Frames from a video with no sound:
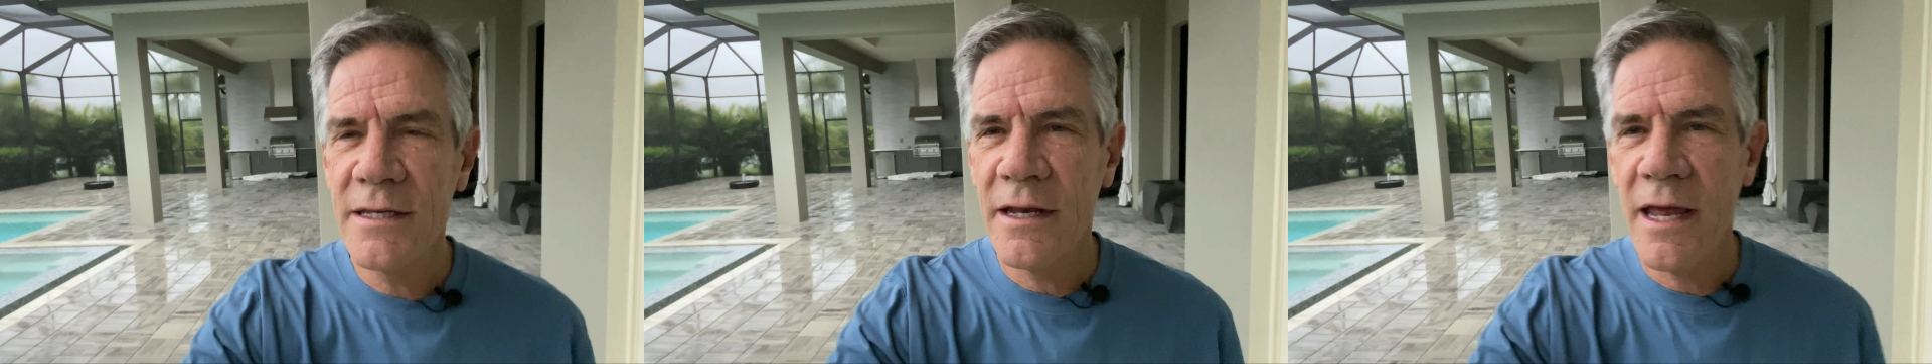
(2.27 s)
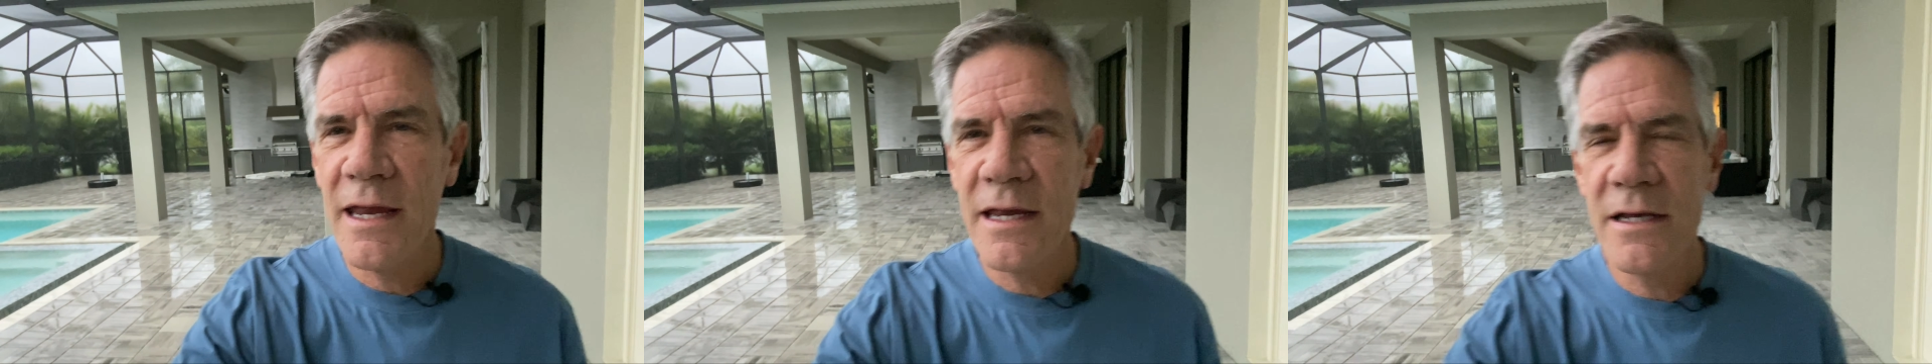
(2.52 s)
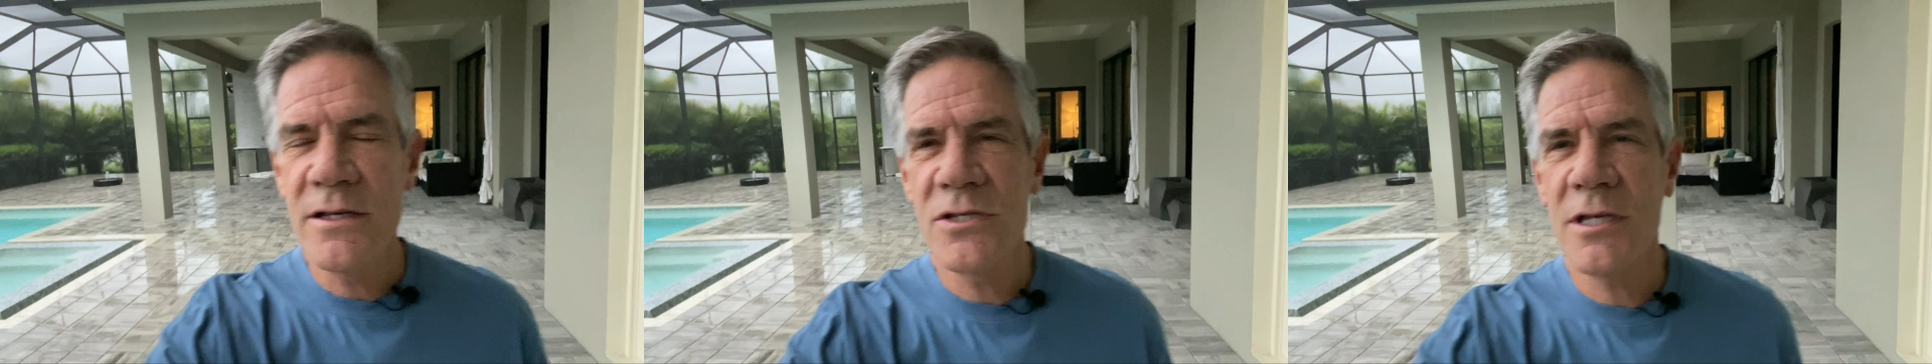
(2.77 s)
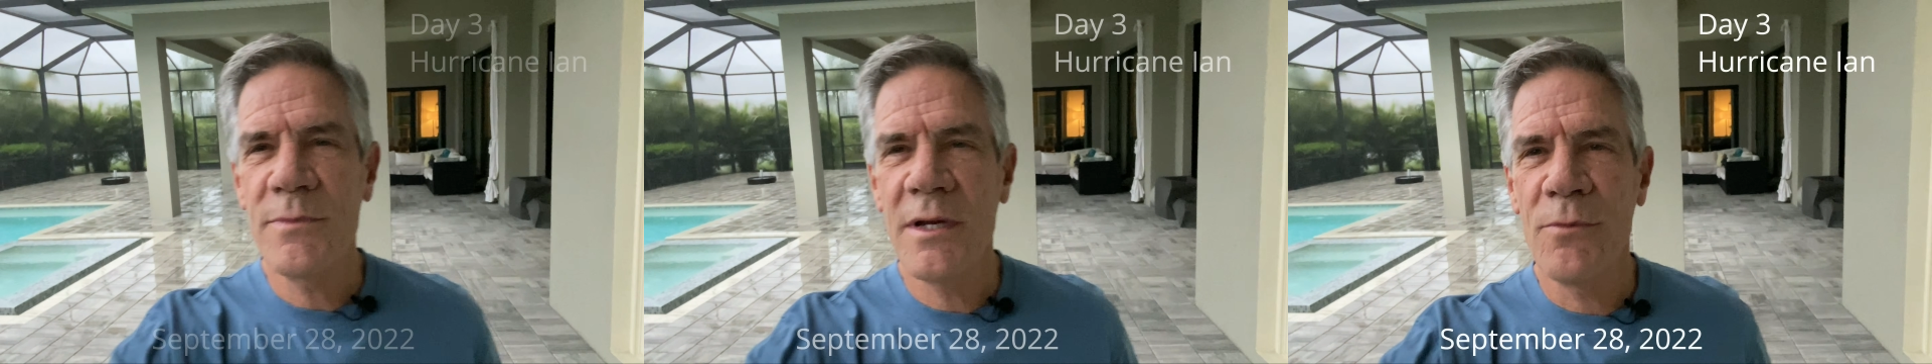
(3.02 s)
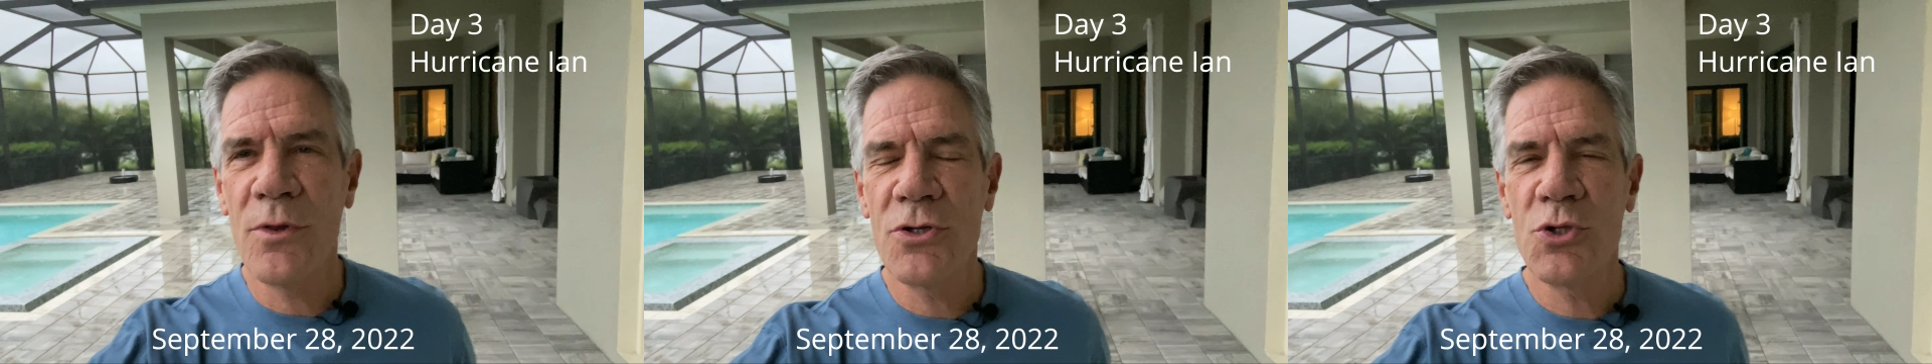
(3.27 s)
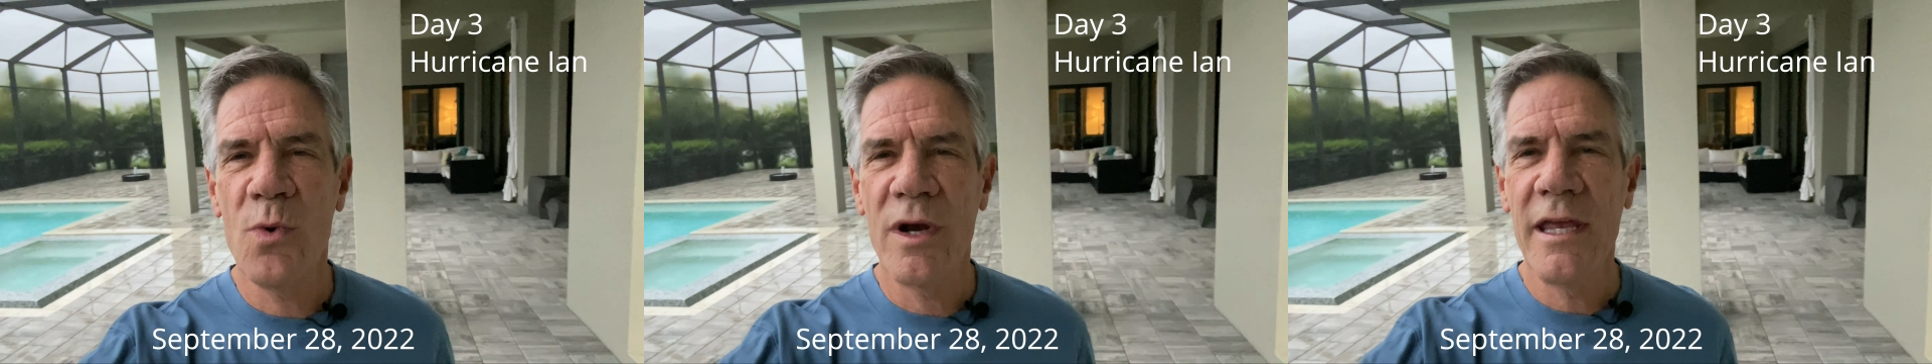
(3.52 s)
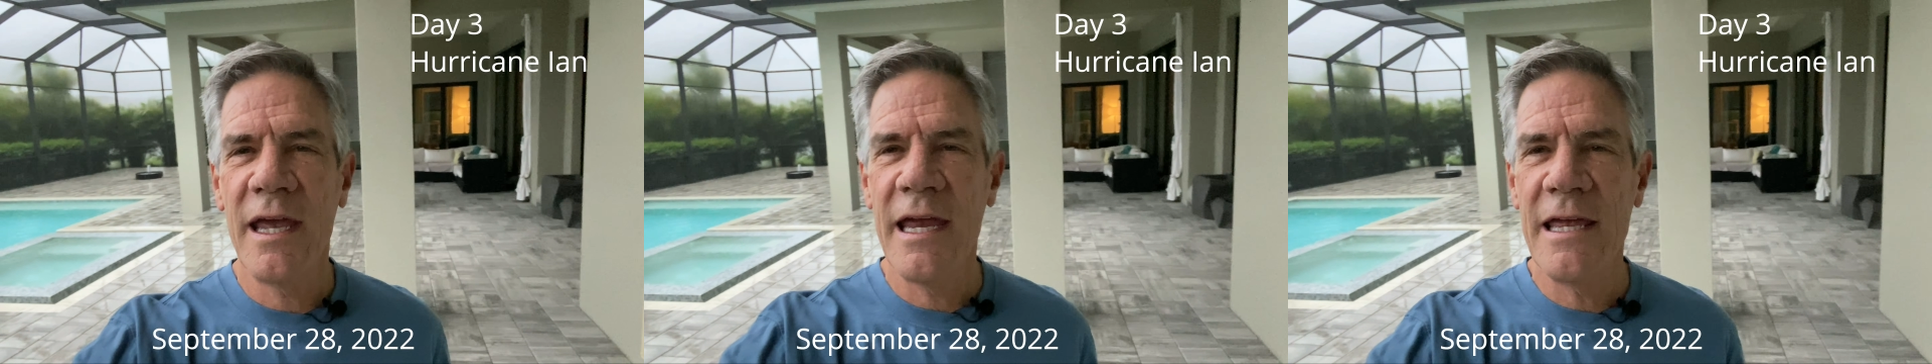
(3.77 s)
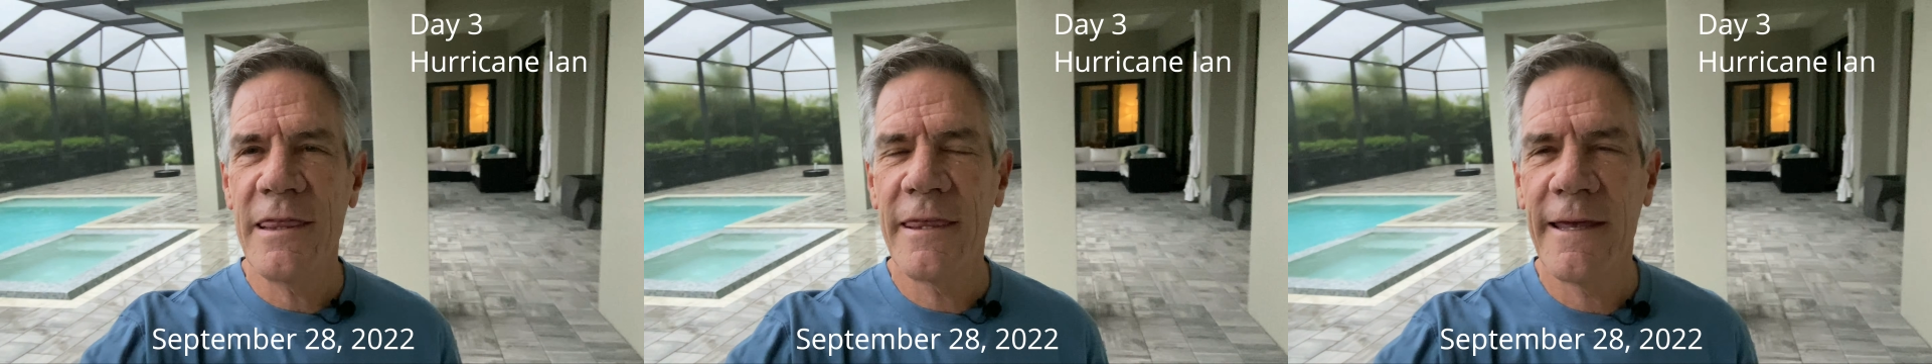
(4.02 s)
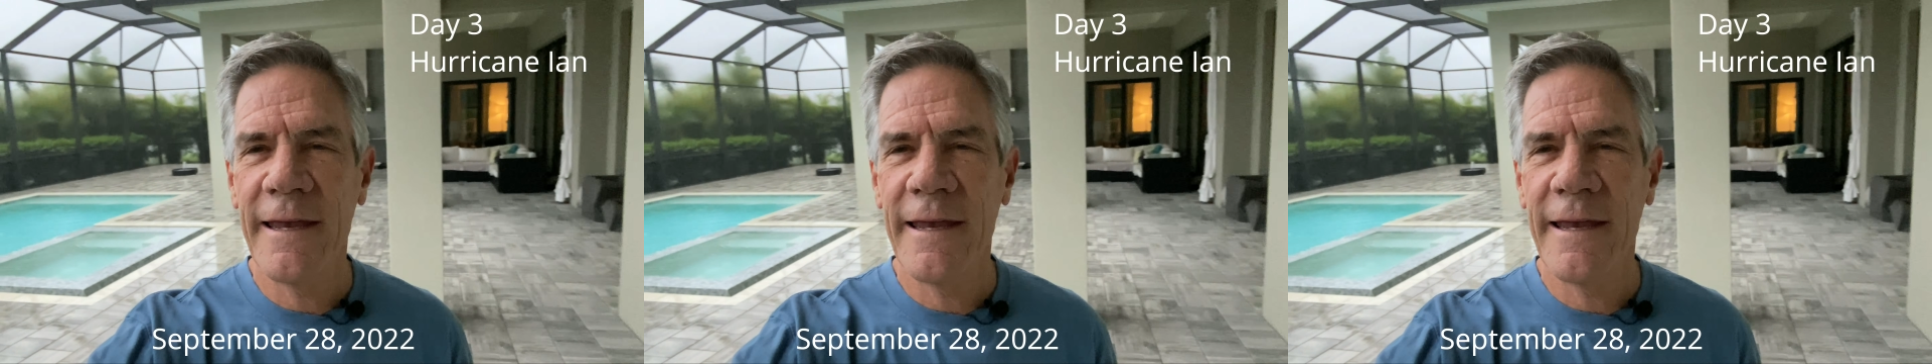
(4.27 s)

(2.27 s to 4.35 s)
Today is September the 28th,